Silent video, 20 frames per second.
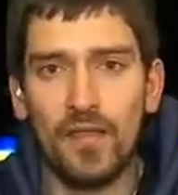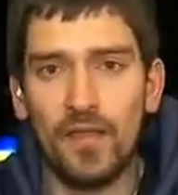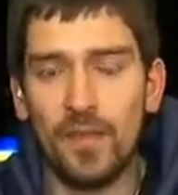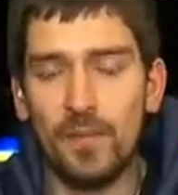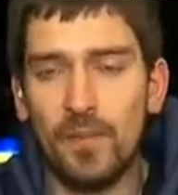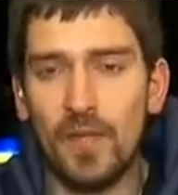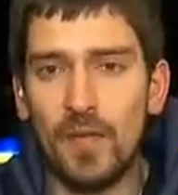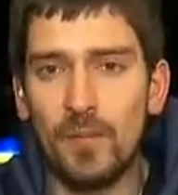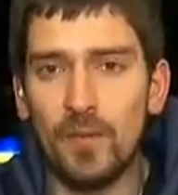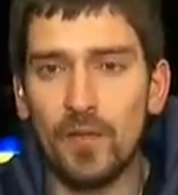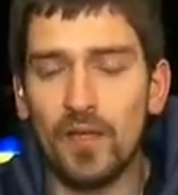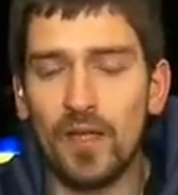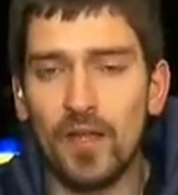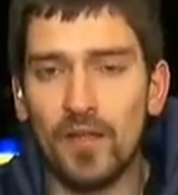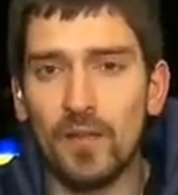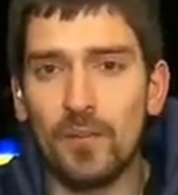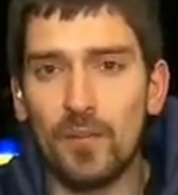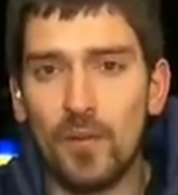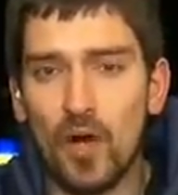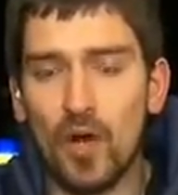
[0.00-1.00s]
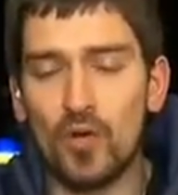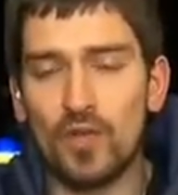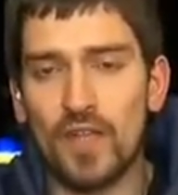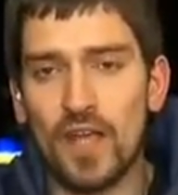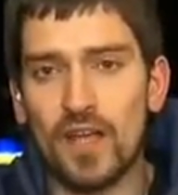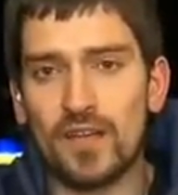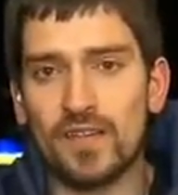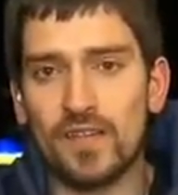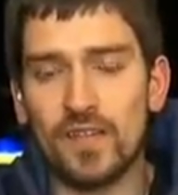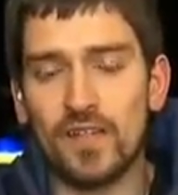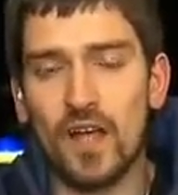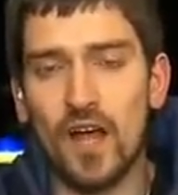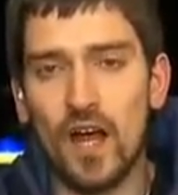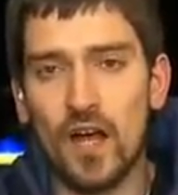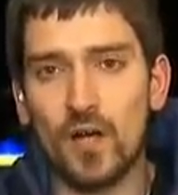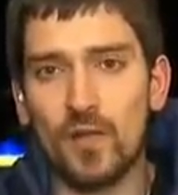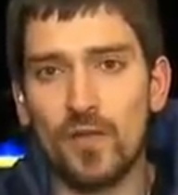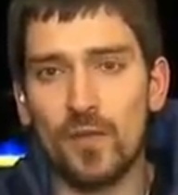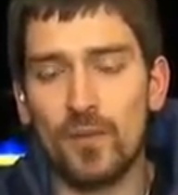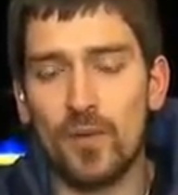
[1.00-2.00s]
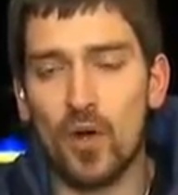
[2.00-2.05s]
the people in the protest, in the heart of the